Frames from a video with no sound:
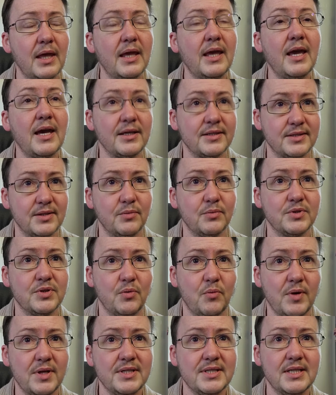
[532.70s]
yes, it was
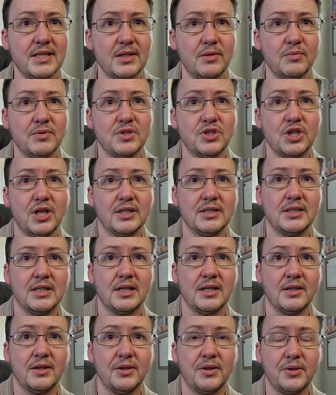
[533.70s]
a Wednesday that he was checked
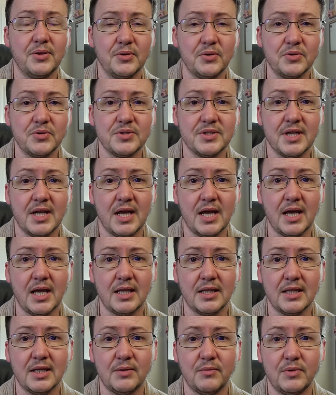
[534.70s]
in,
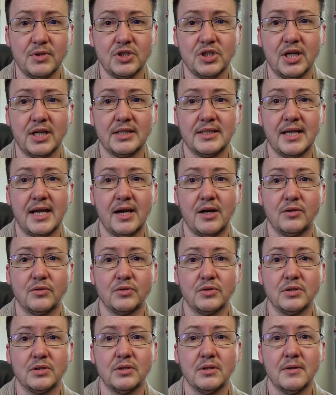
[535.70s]
Thursday that we checked
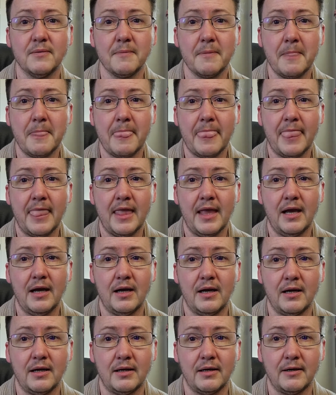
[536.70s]
out.
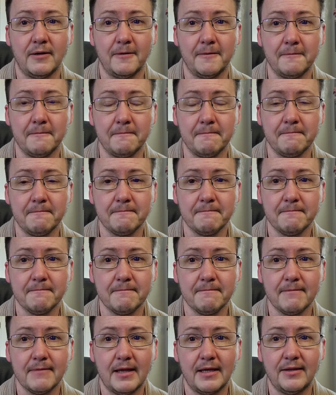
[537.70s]
Um,
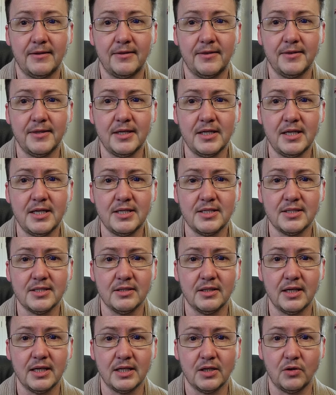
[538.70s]
I think he
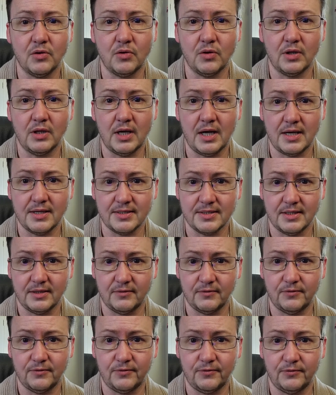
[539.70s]
still had a class
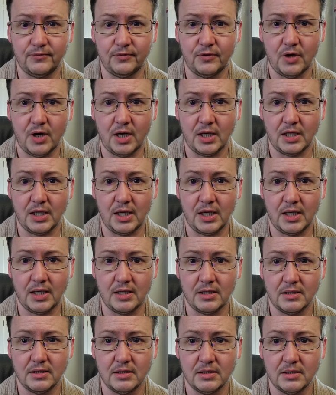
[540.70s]
on Friday.